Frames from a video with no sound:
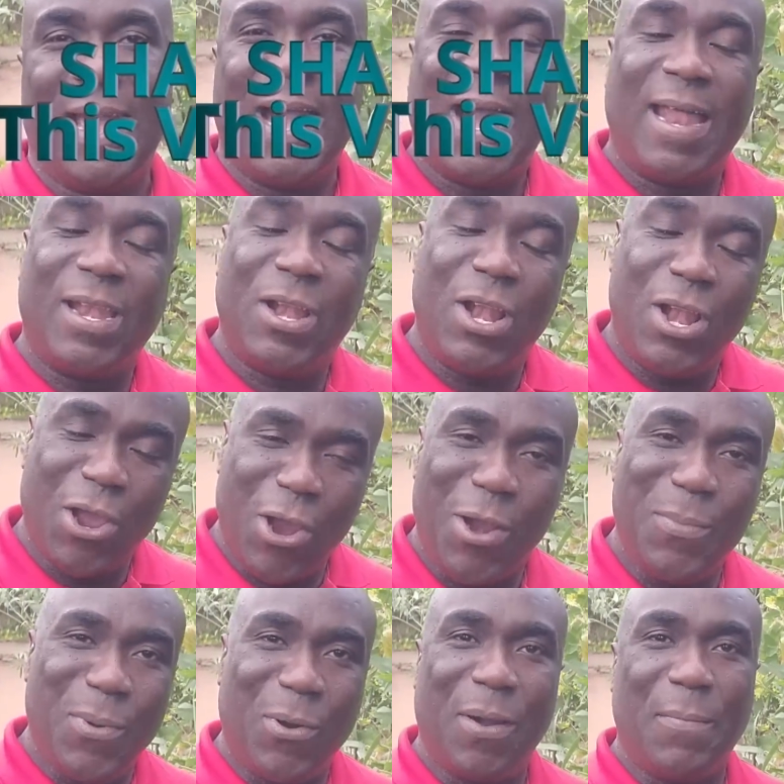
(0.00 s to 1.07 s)
and
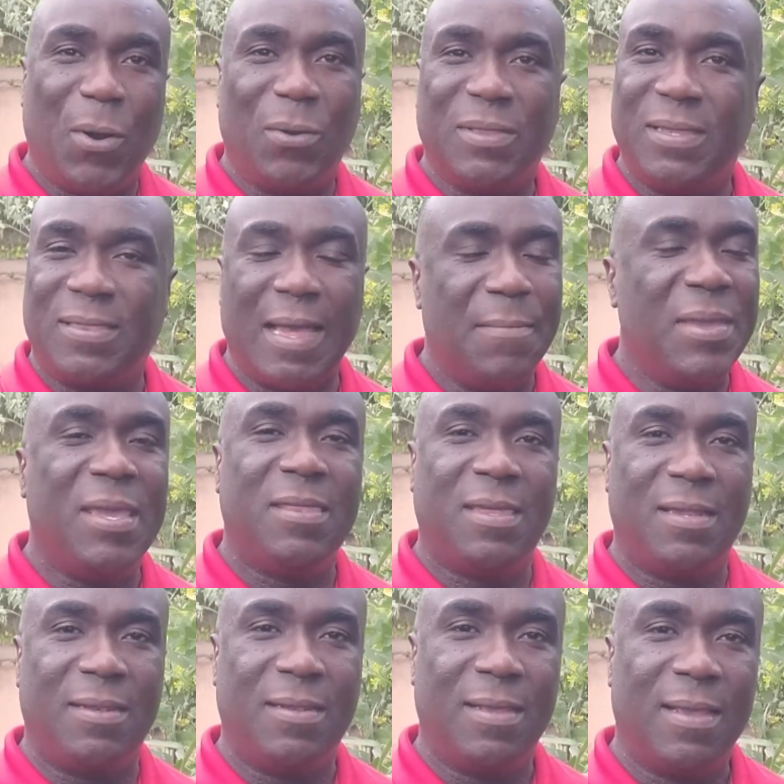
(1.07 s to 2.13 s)
learn more about this
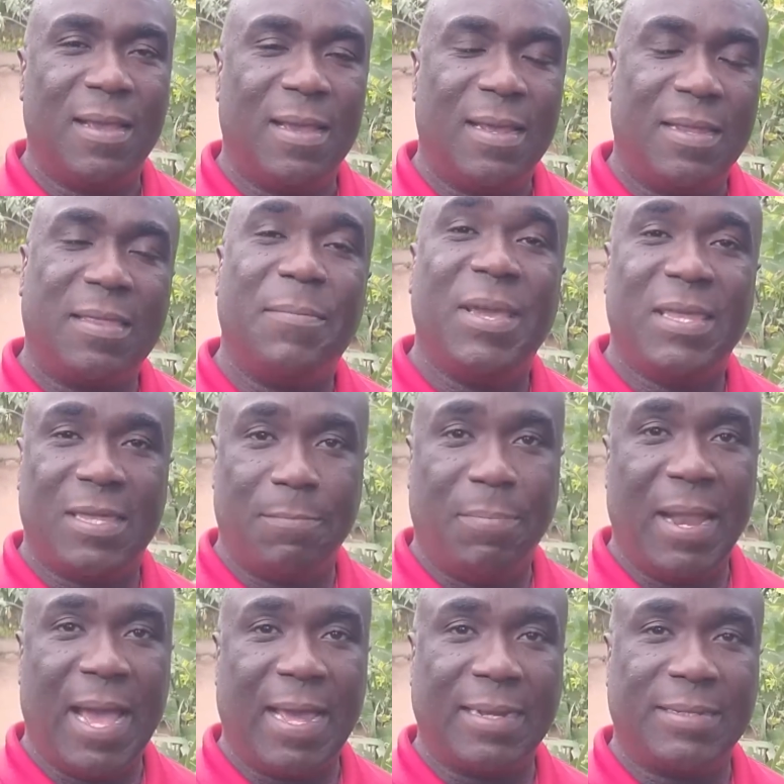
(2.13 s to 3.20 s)
amazing
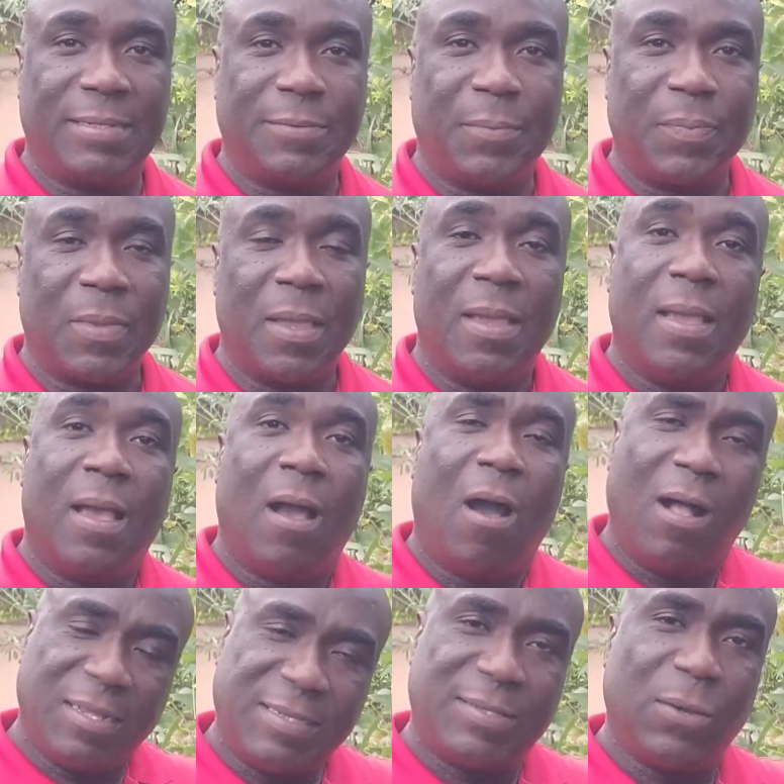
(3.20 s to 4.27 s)
plant.
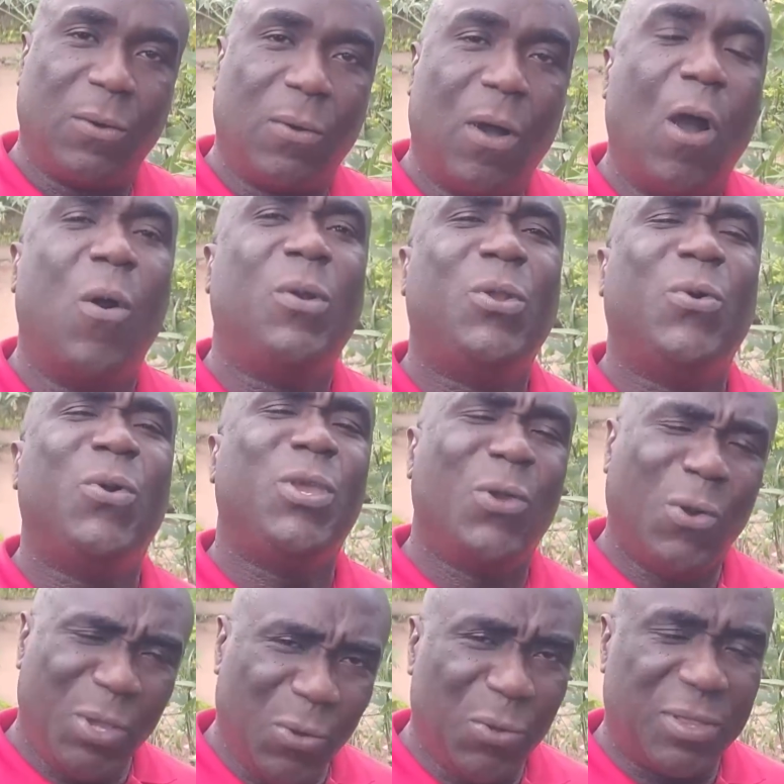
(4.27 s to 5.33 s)
Also, how do
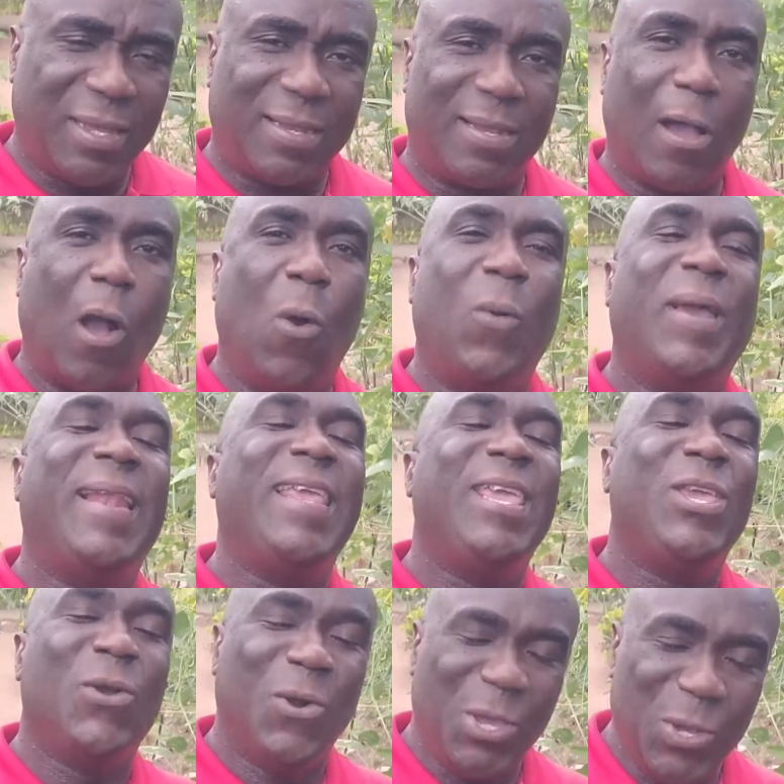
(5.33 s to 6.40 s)
you use it? How will
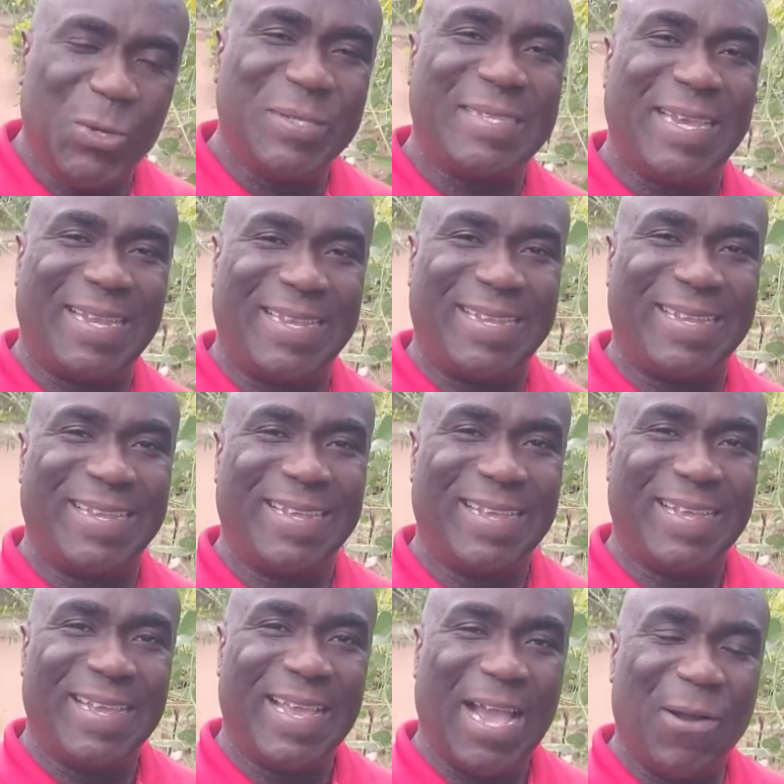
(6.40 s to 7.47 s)
you use it?
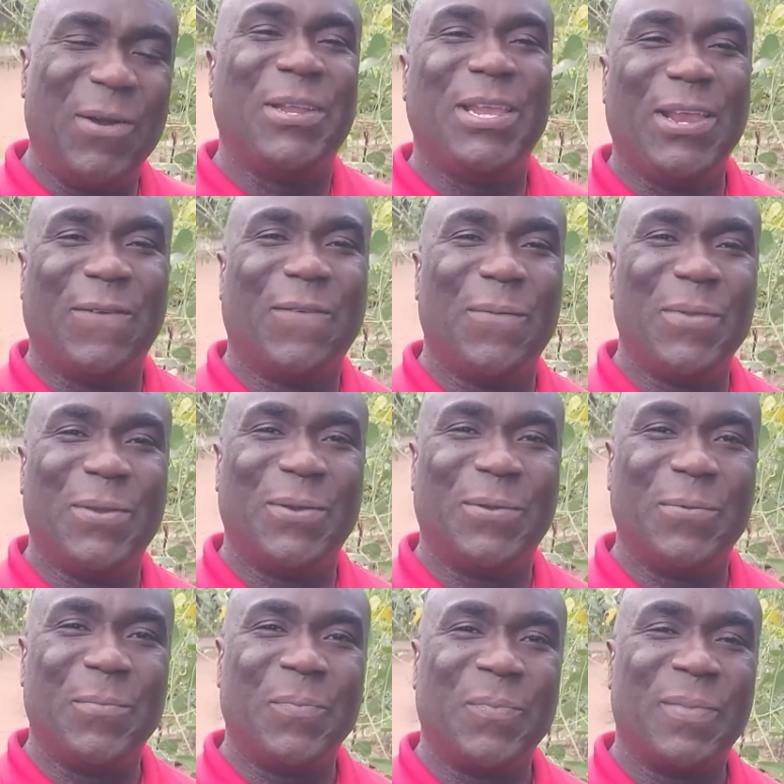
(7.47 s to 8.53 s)
I want to hear from you.
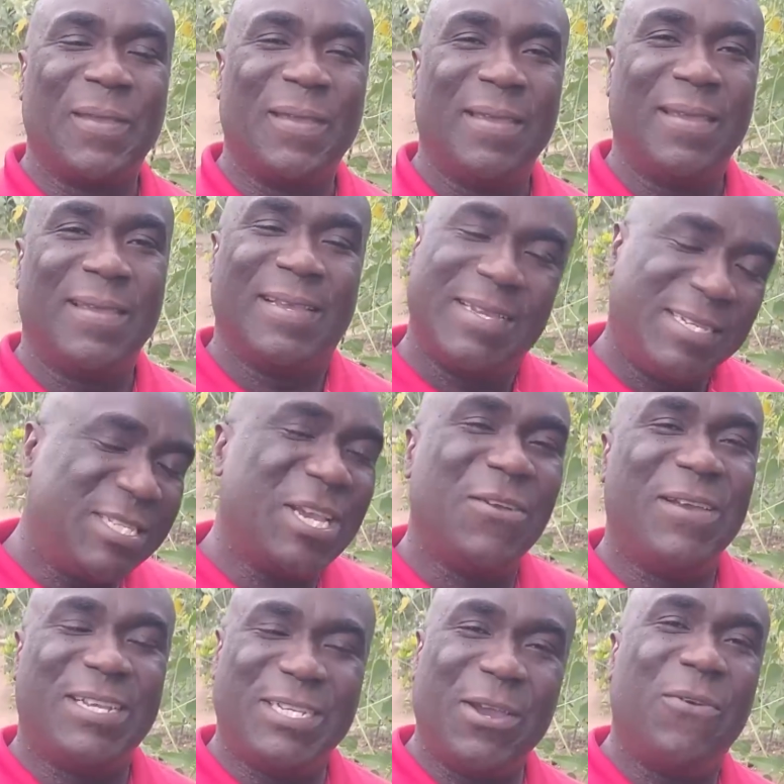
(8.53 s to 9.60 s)

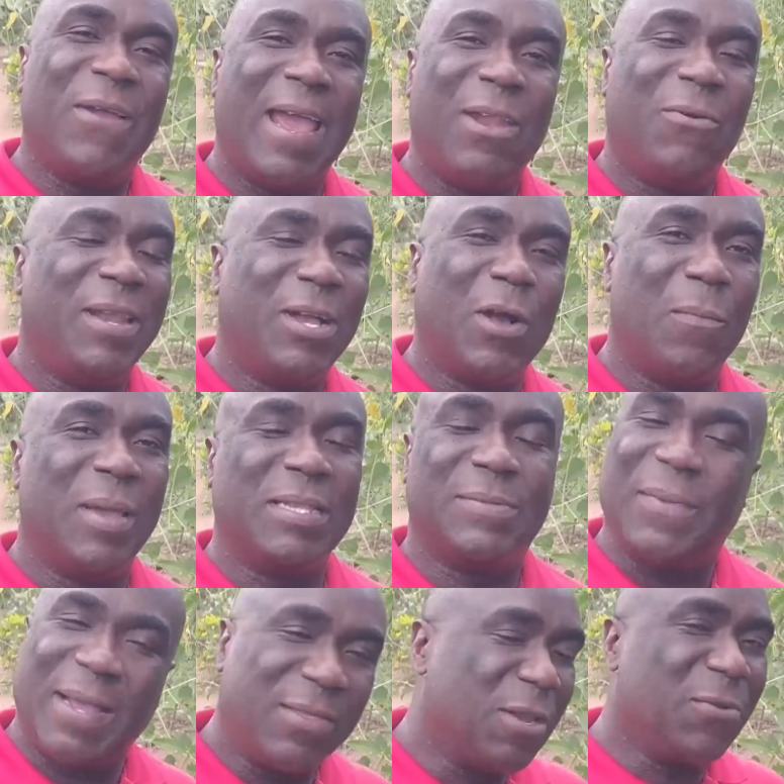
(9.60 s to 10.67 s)
Share it right now in the comments,
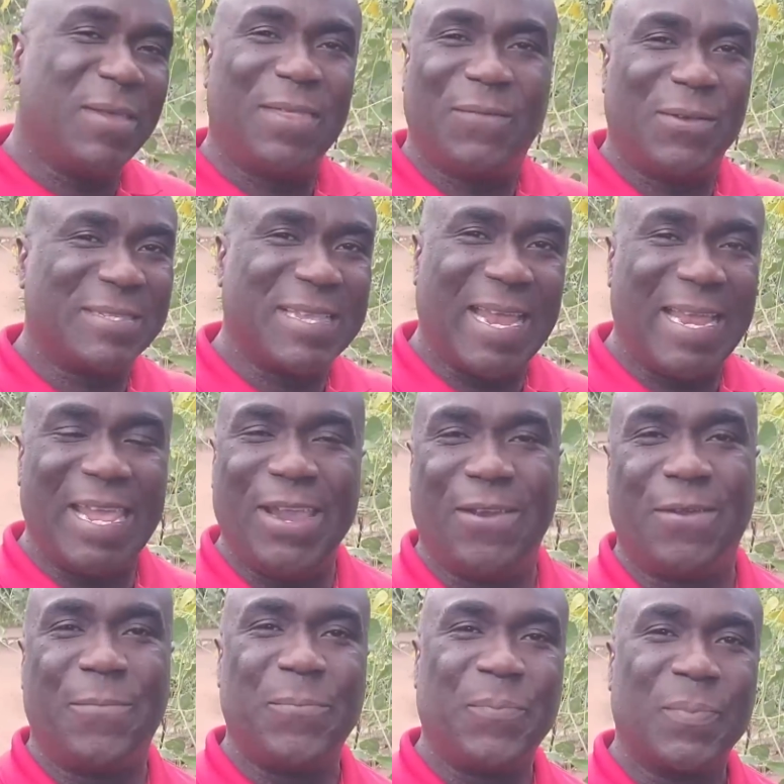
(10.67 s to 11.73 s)
man, so the rest of us can
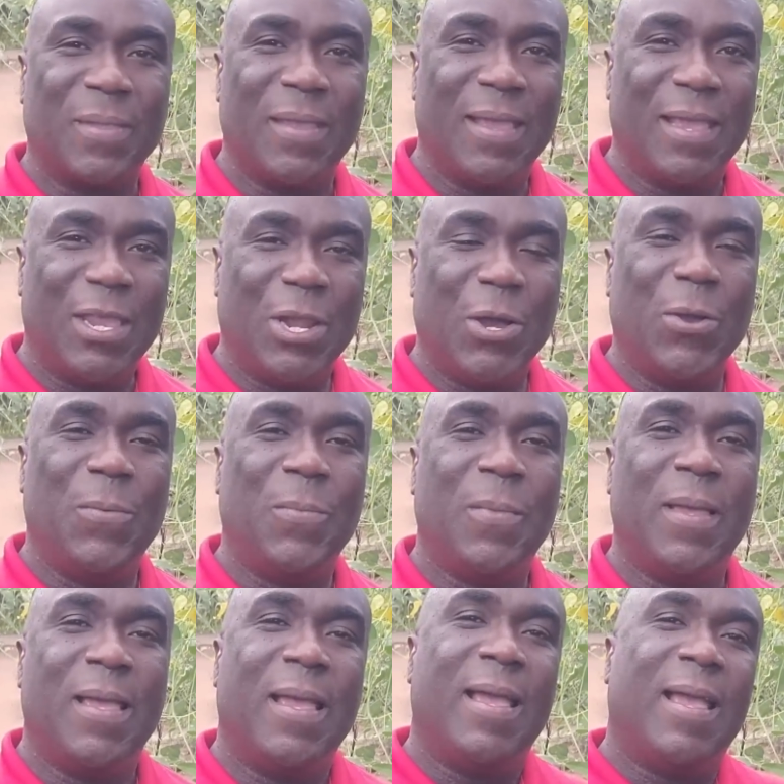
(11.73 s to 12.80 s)
hear. You know,
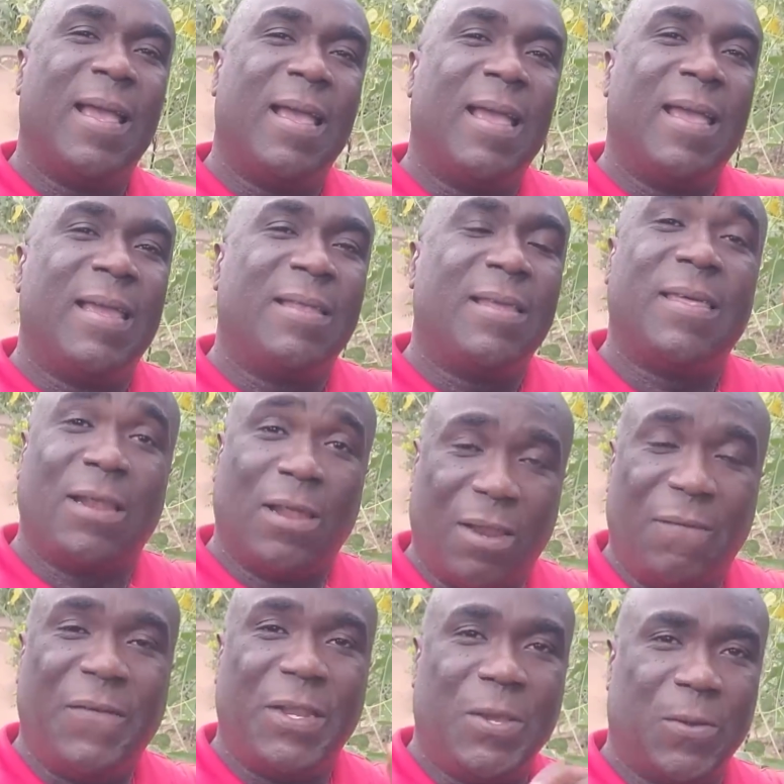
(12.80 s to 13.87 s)
there's
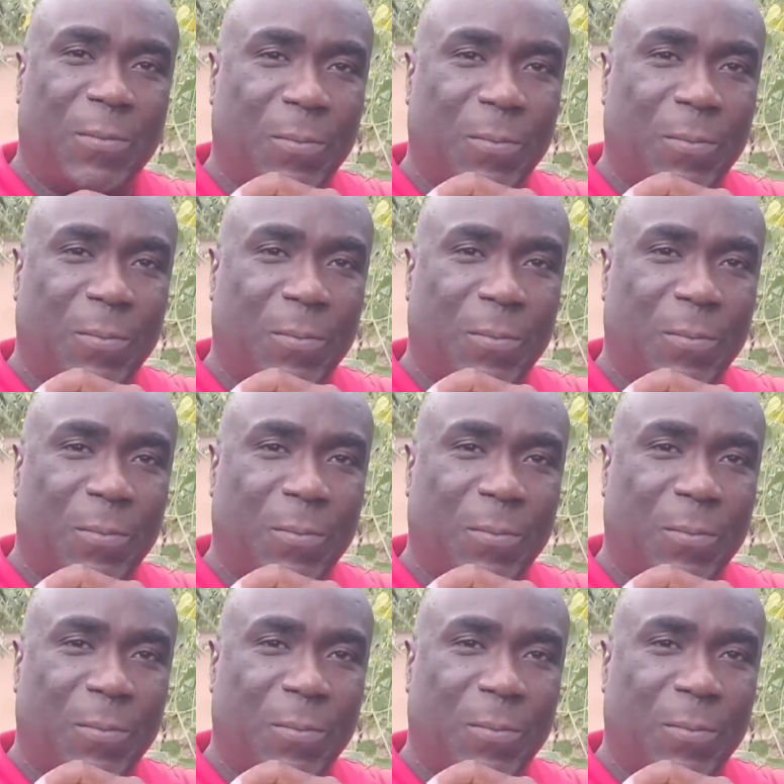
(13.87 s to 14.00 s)
another video.